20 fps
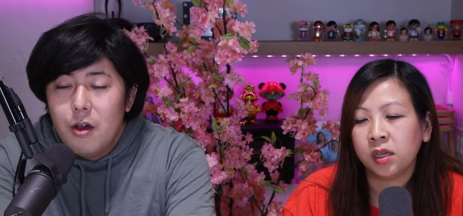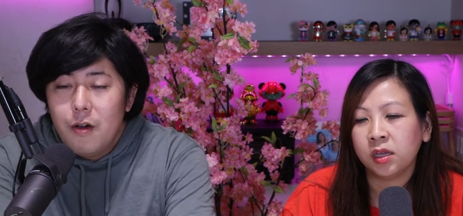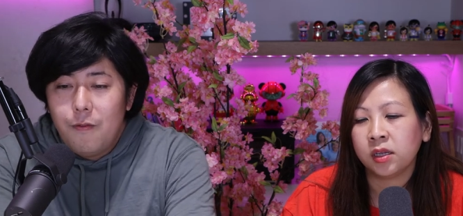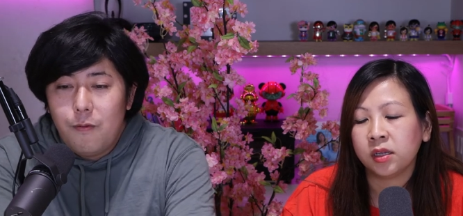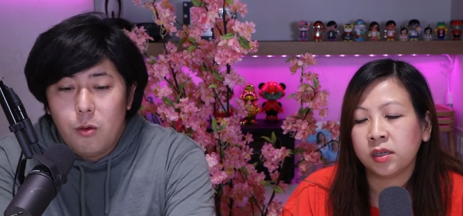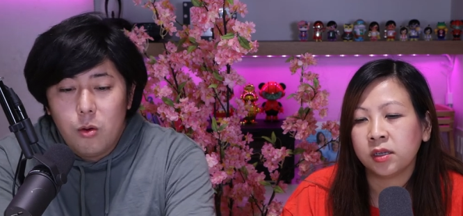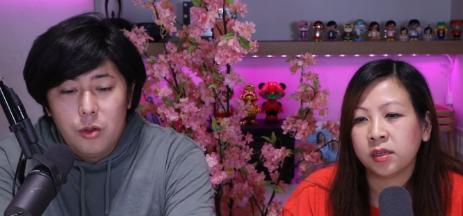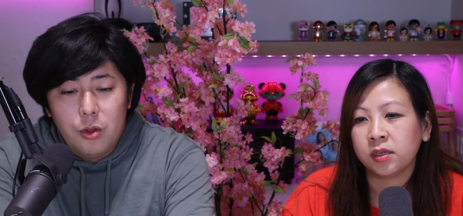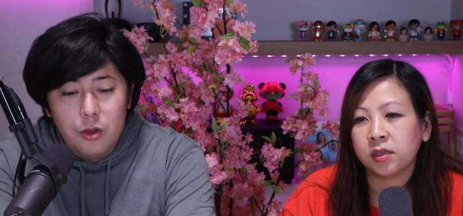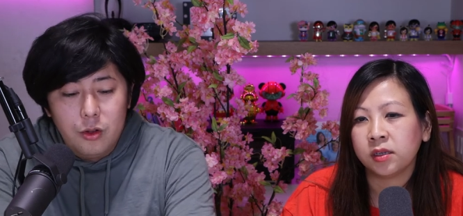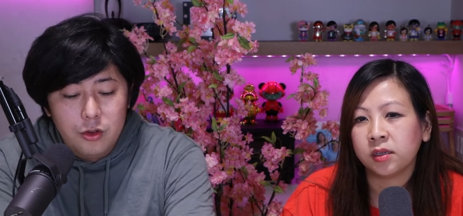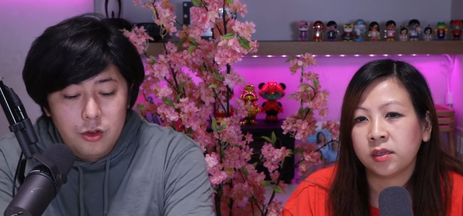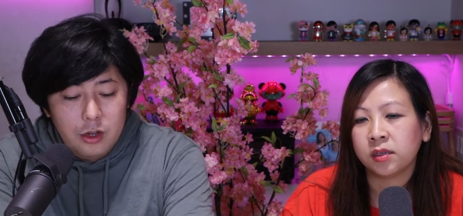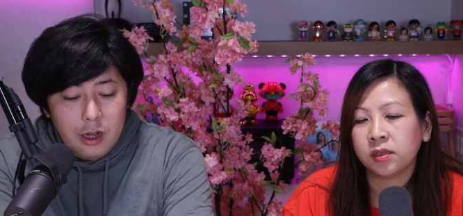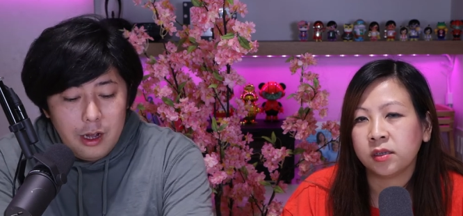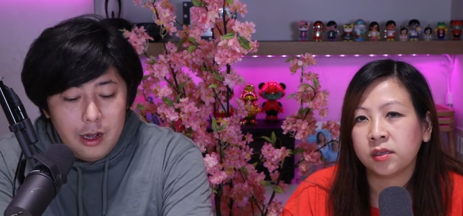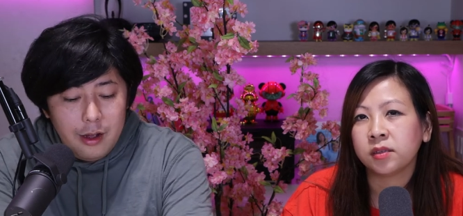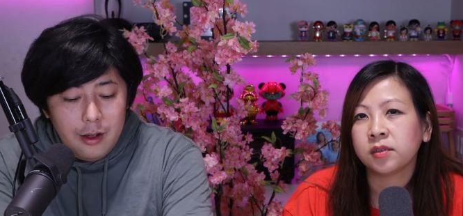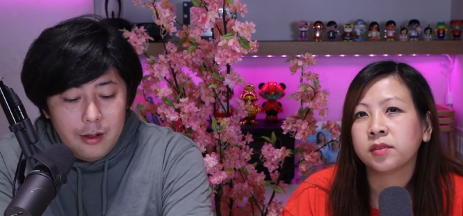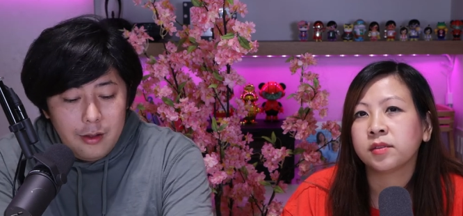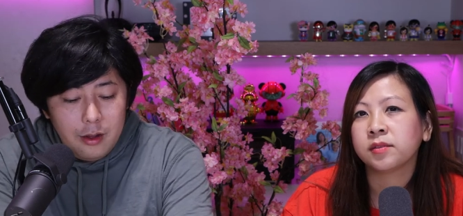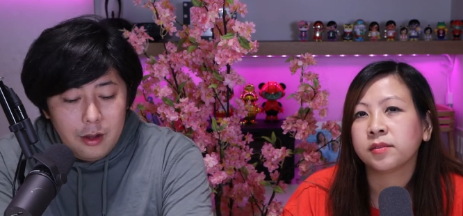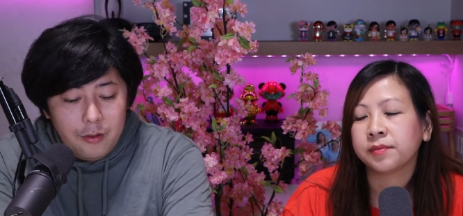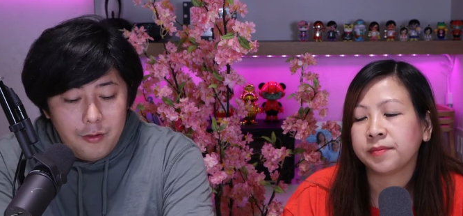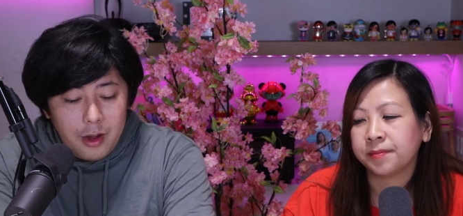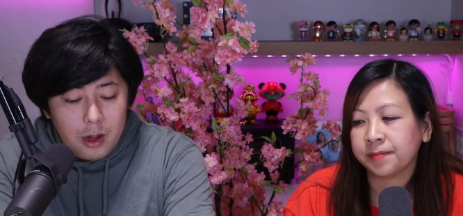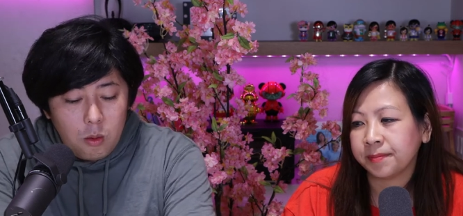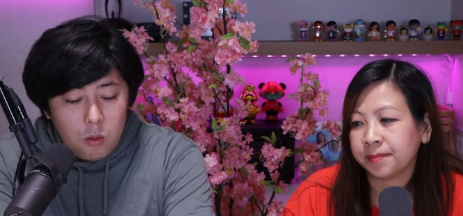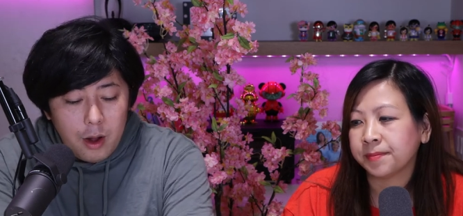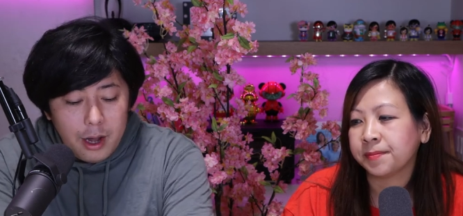Speaker 1: for those uh,
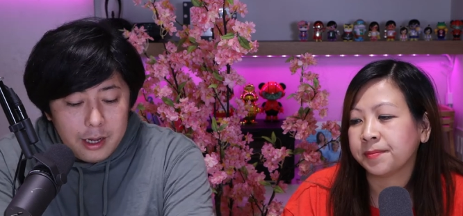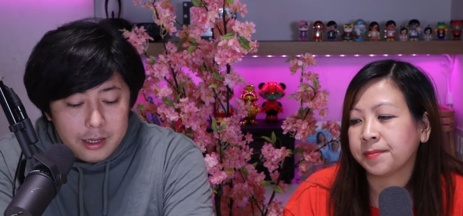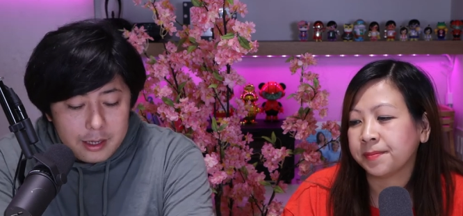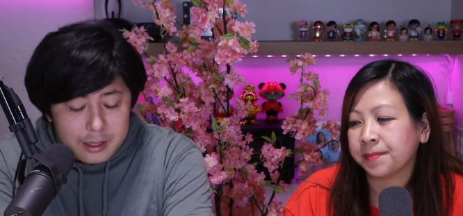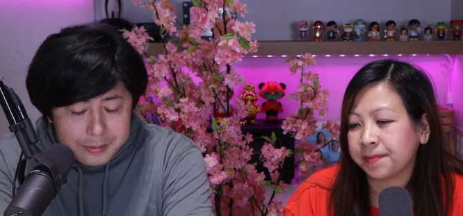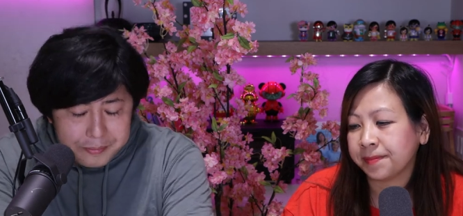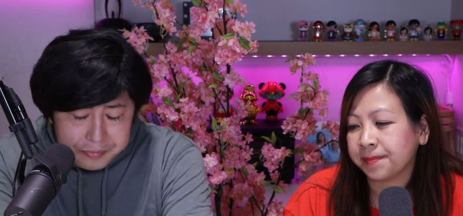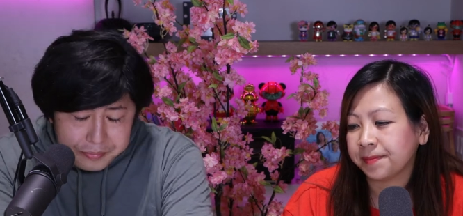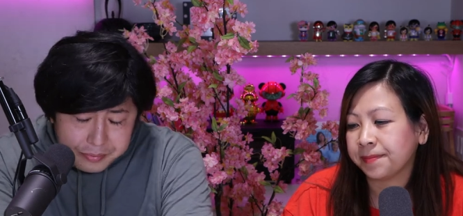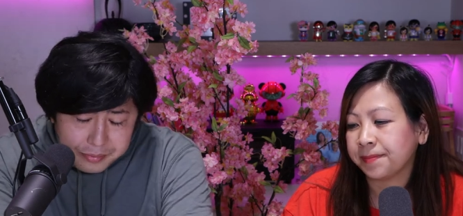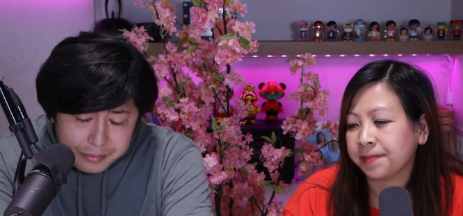requests.